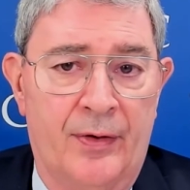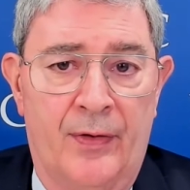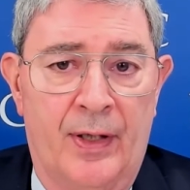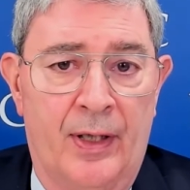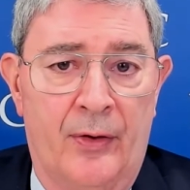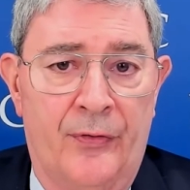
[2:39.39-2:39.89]
to
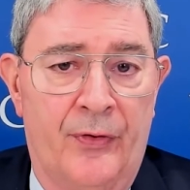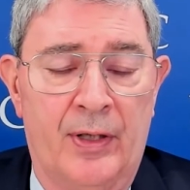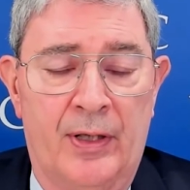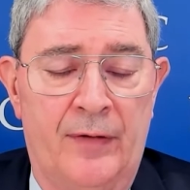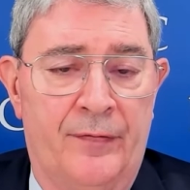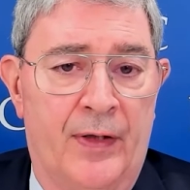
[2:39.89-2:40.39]
the
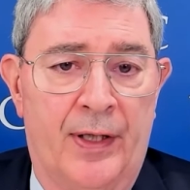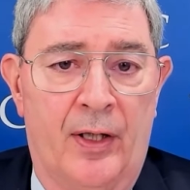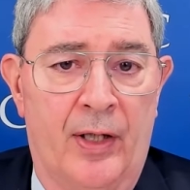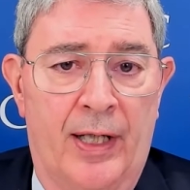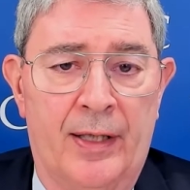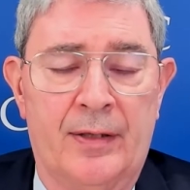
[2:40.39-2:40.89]
Helsinki
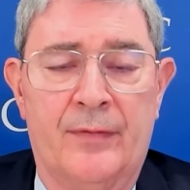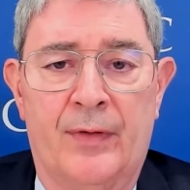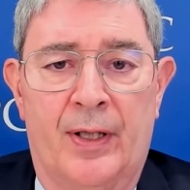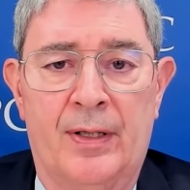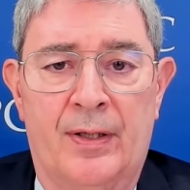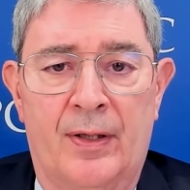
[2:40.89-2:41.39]
Final Act of
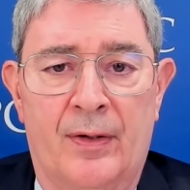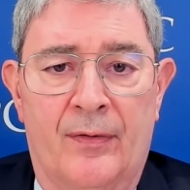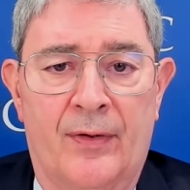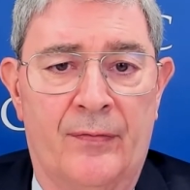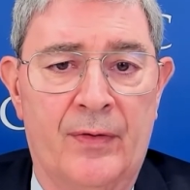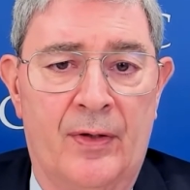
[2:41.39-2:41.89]

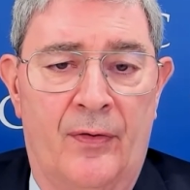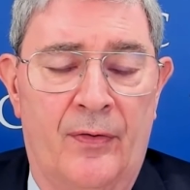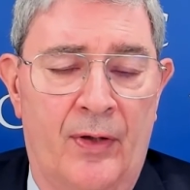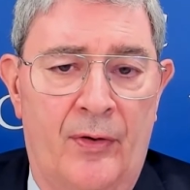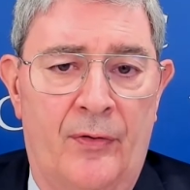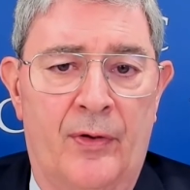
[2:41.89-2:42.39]

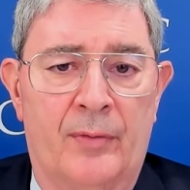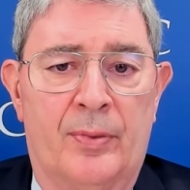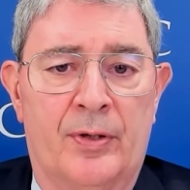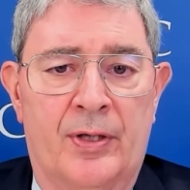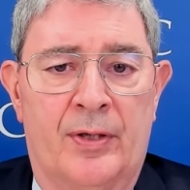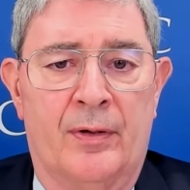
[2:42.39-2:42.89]
1976, and
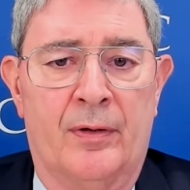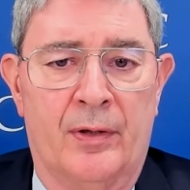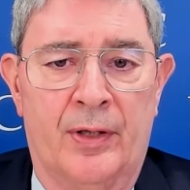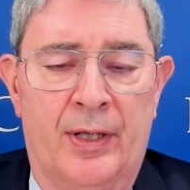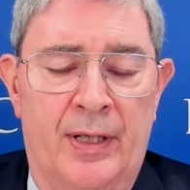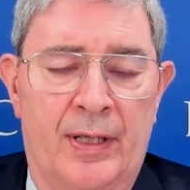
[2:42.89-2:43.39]

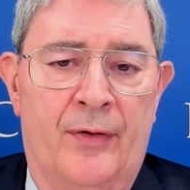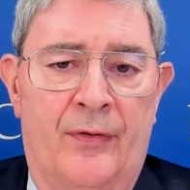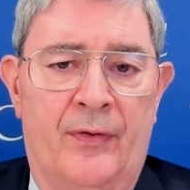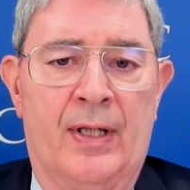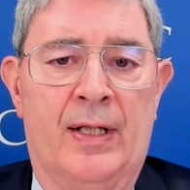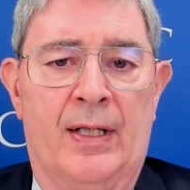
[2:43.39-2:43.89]
particularly its